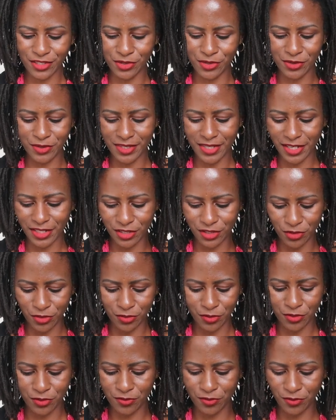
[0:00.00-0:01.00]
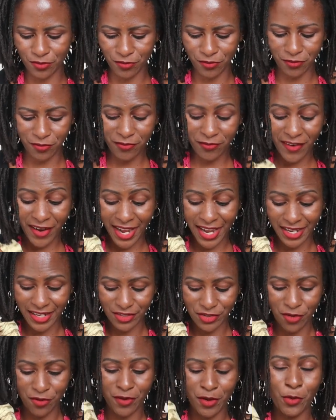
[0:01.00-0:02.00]
issues that you would
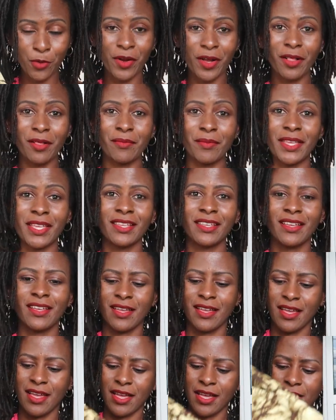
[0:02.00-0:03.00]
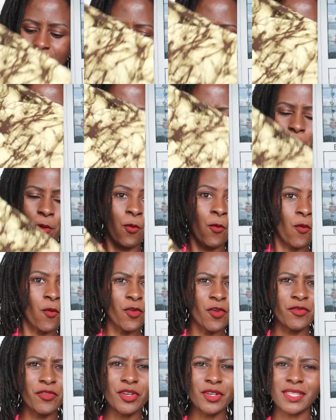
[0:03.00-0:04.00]
find overwhelming. So I
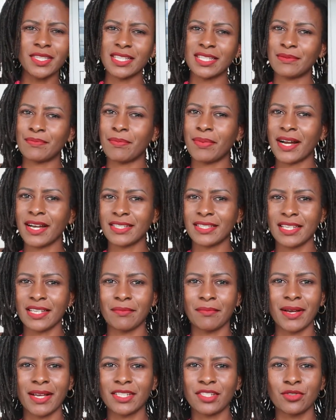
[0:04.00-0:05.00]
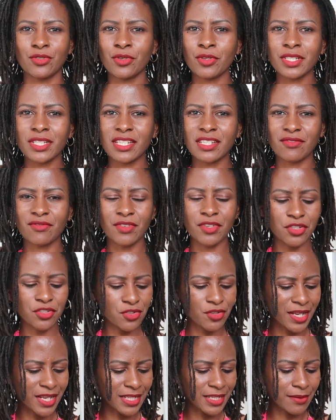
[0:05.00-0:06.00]
reviewed this pattern, but not
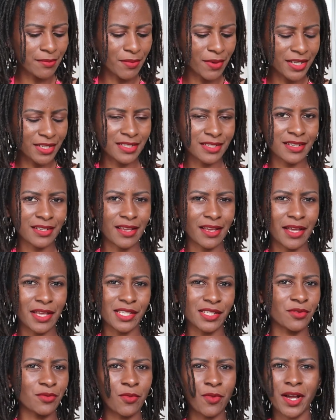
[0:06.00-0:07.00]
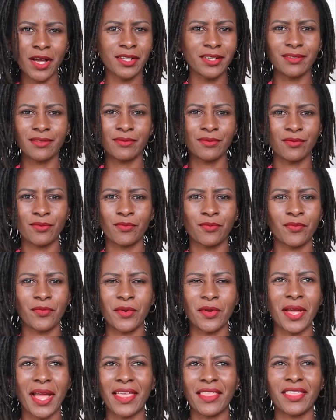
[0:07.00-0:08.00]
individually, but in one
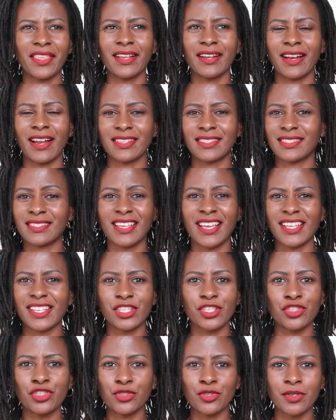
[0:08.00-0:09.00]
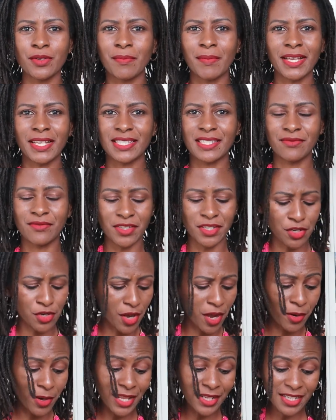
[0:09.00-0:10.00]
I think last year's June next
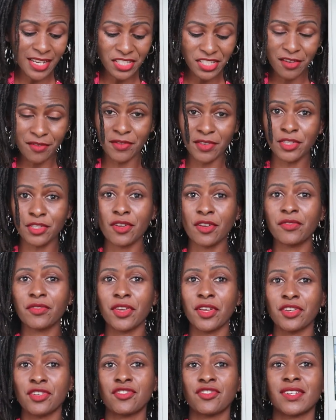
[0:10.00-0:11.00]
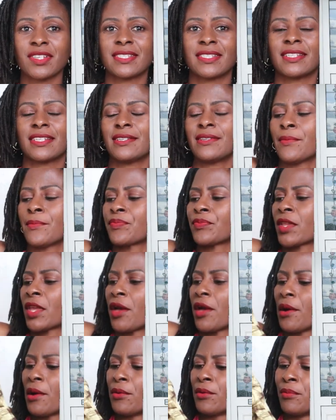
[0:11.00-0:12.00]
video. I'll attach a video if you're interested.
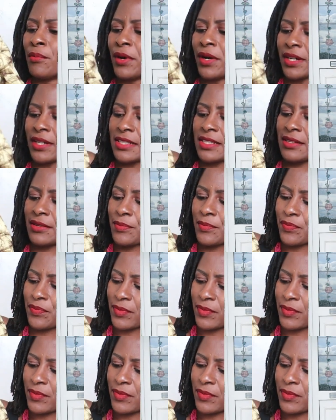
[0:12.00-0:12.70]
But